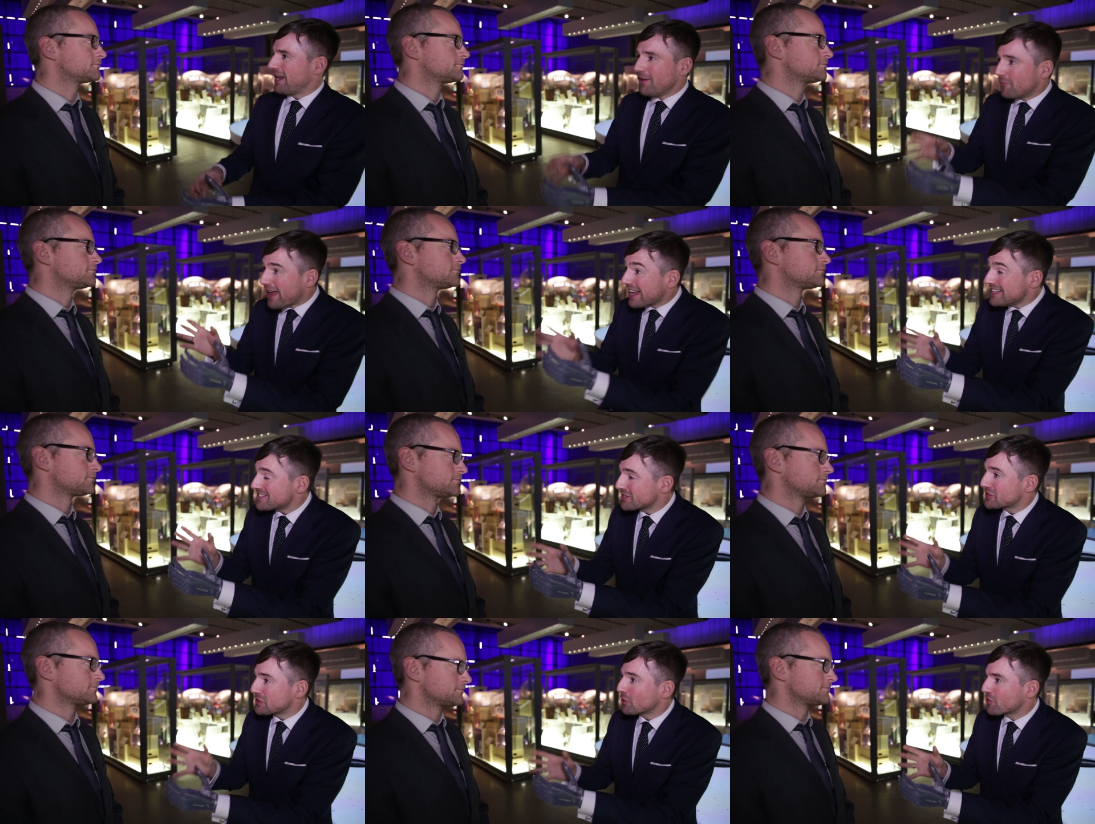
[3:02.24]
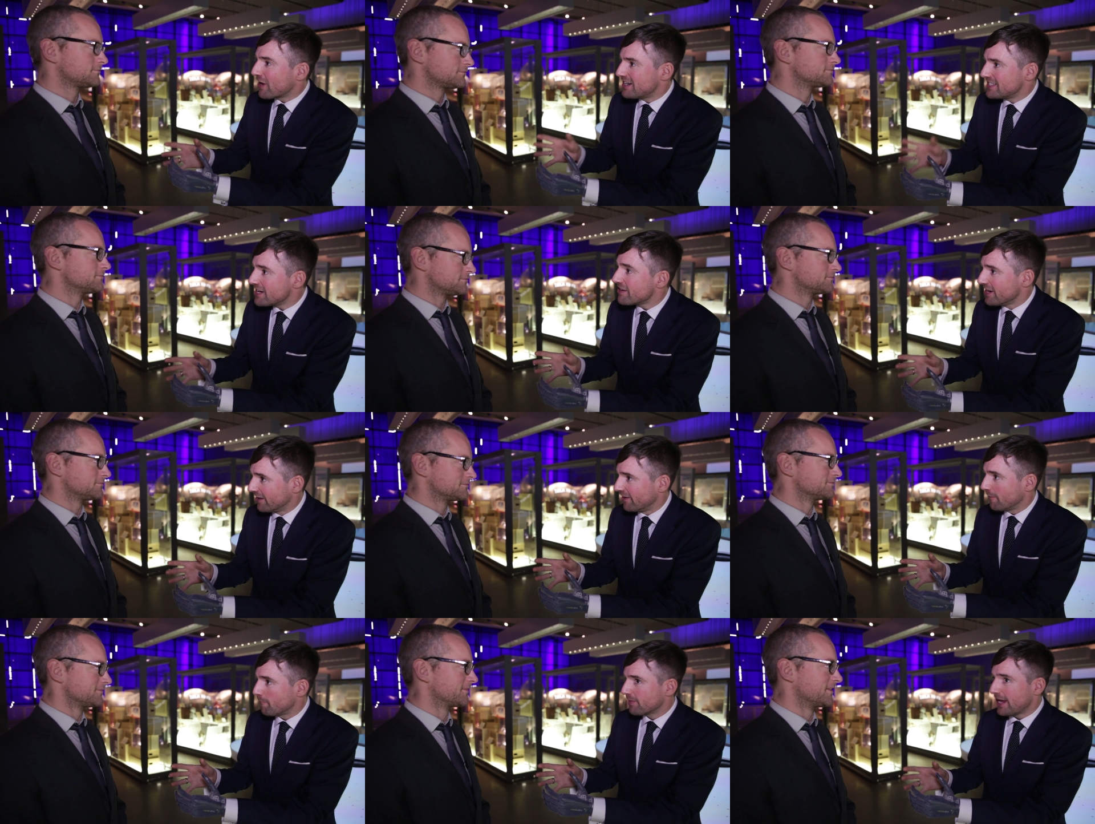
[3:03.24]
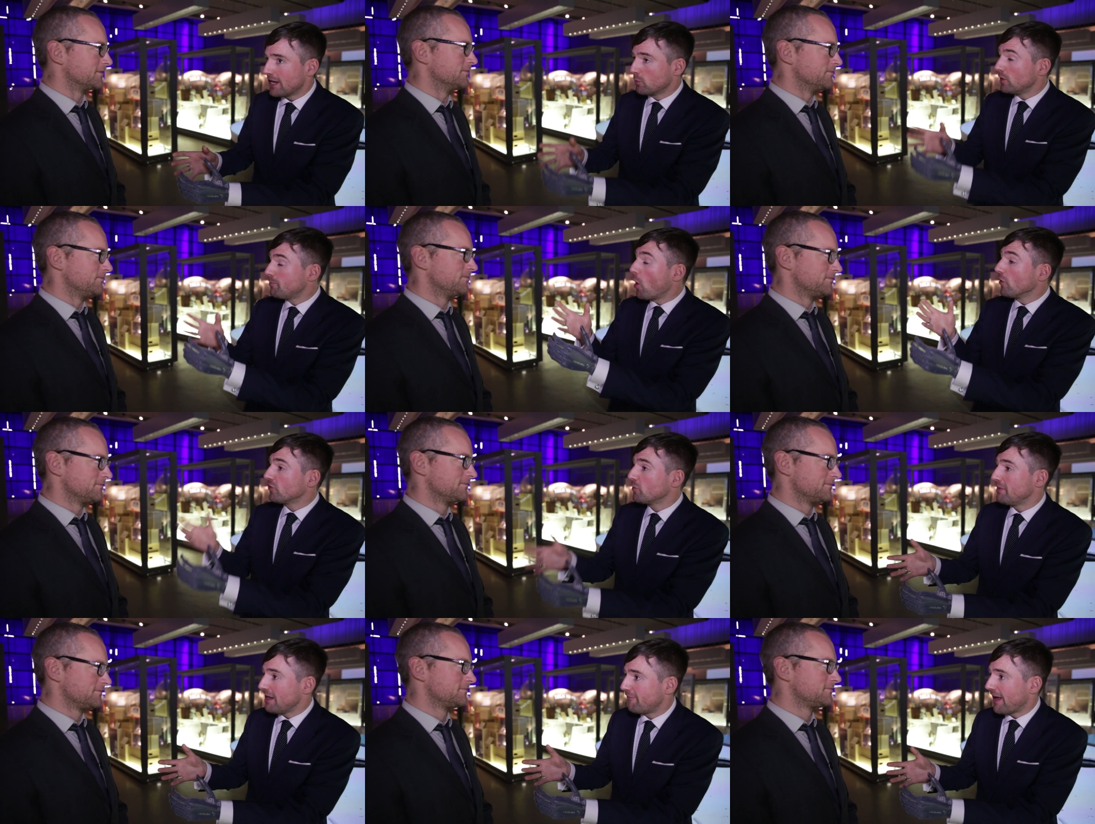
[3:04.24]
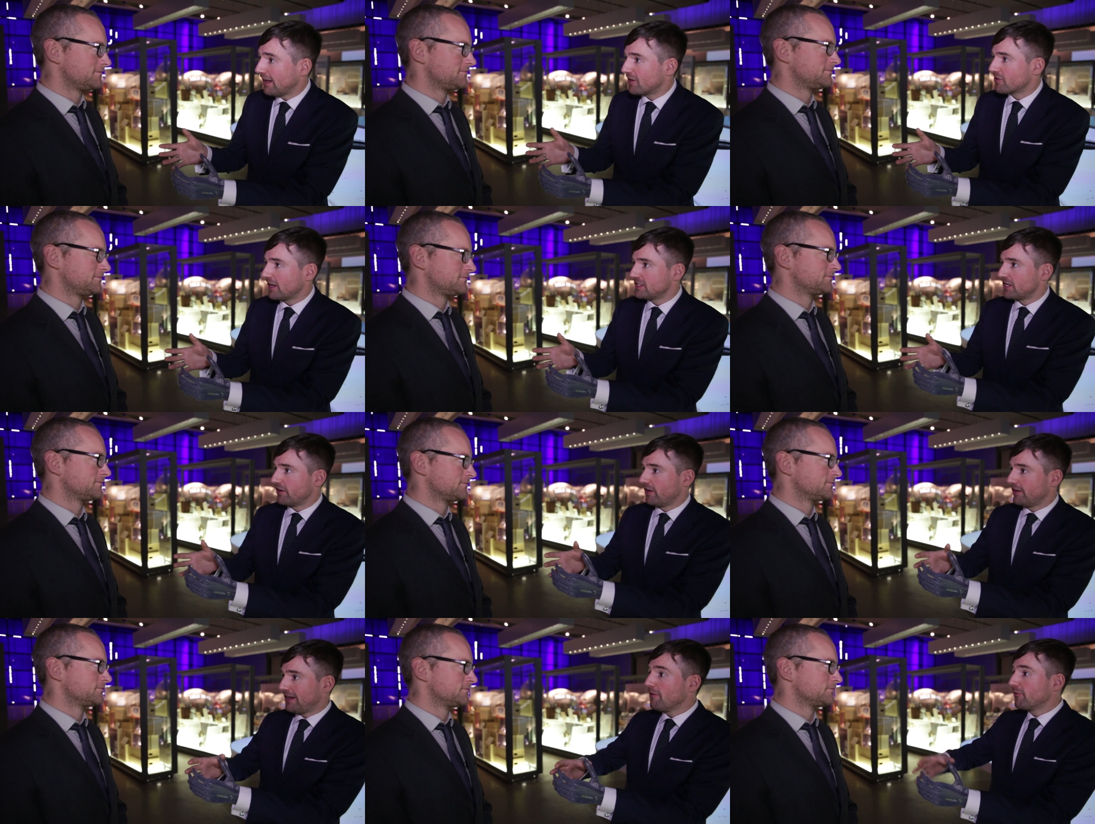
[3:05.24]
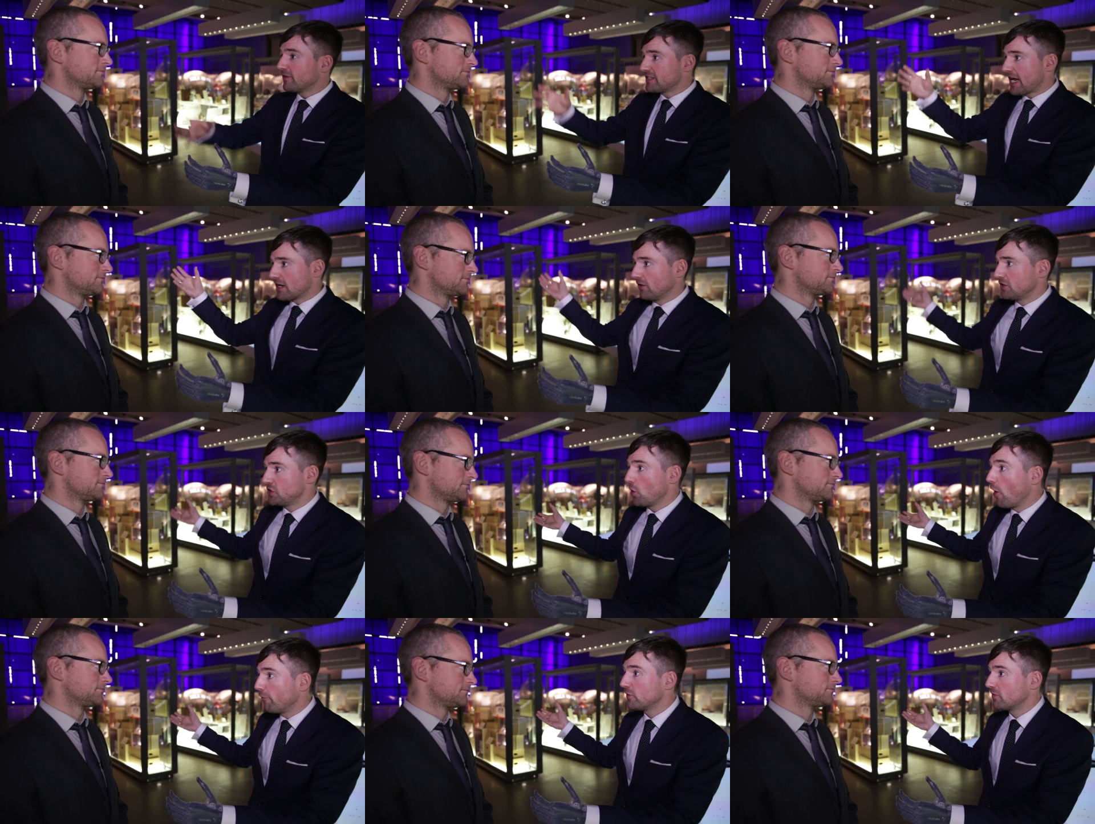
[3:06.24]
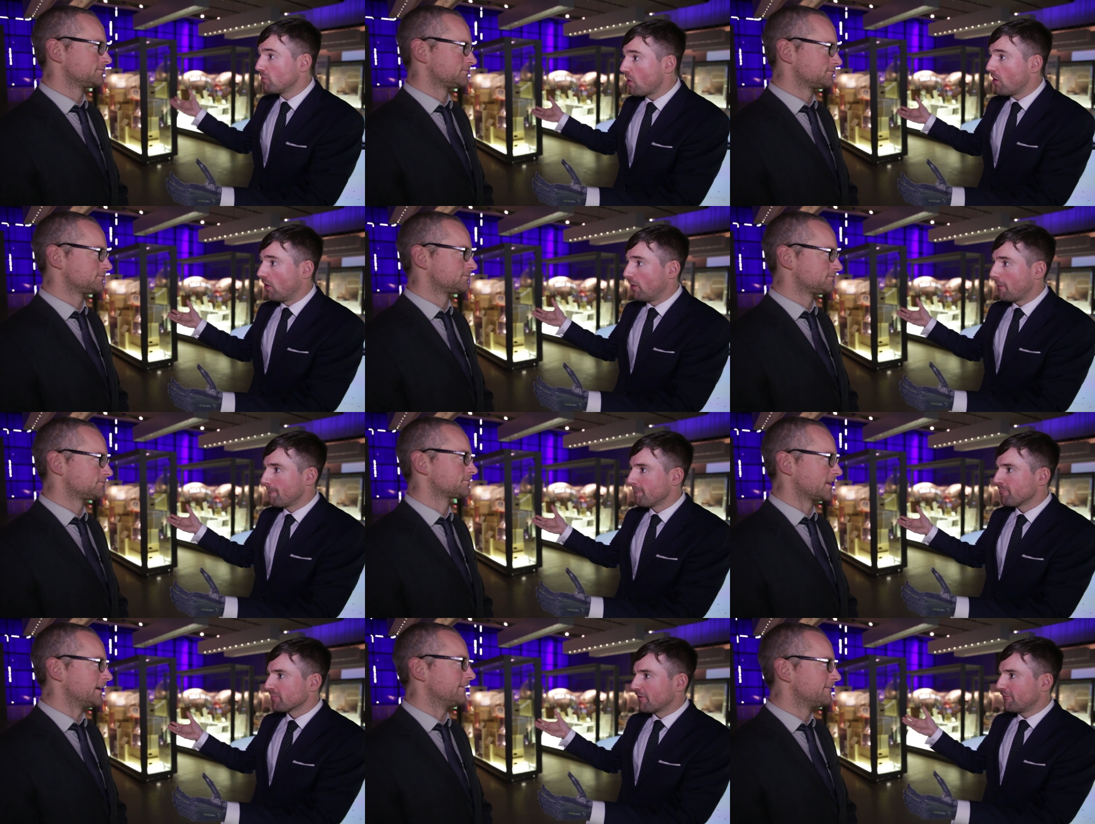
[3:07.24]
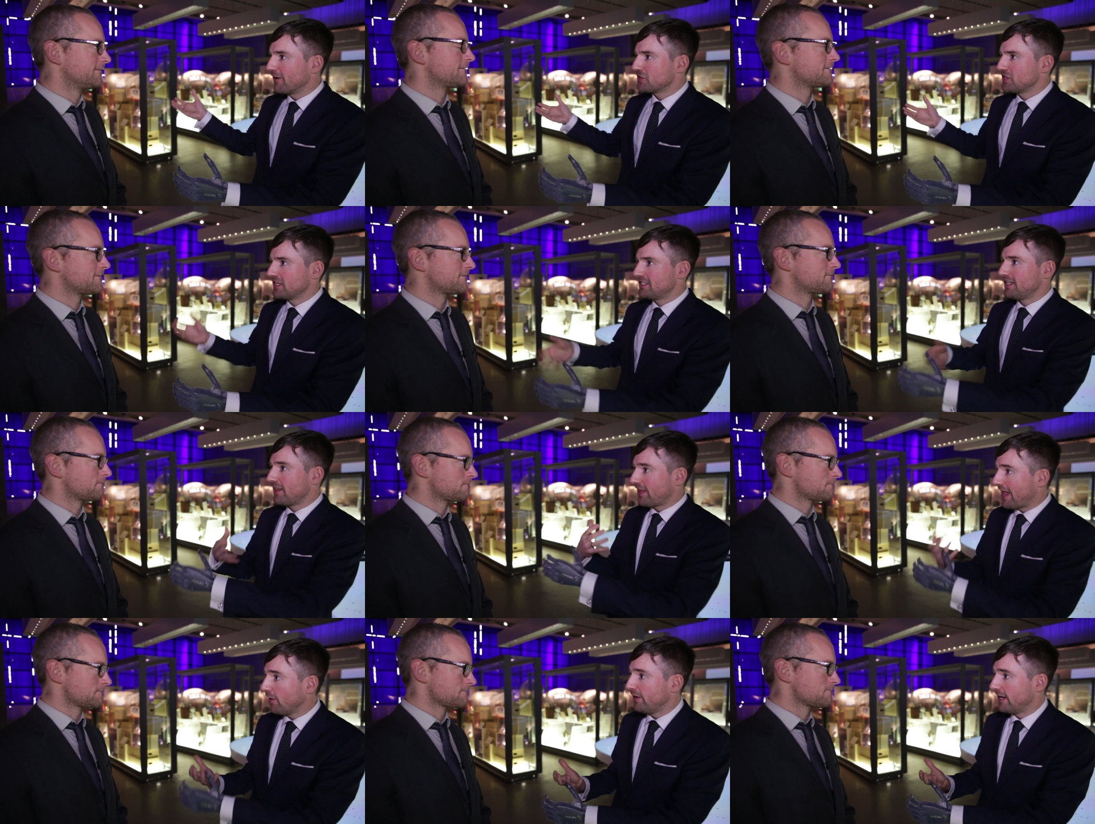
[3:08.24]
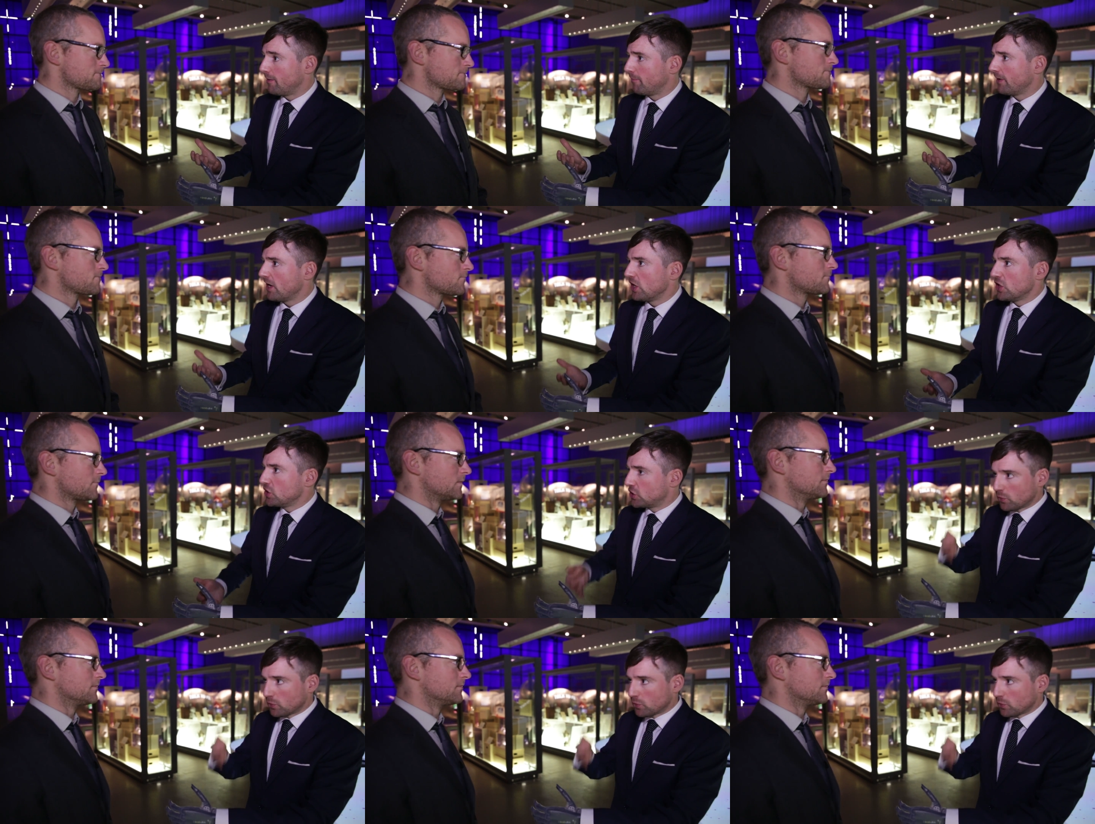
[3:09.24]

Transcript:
Speaker 1: if that is the sole criterion, hmm. it would also be a valid criterion if the technology offers more yeah. functionality than the healthy limb. Hmm.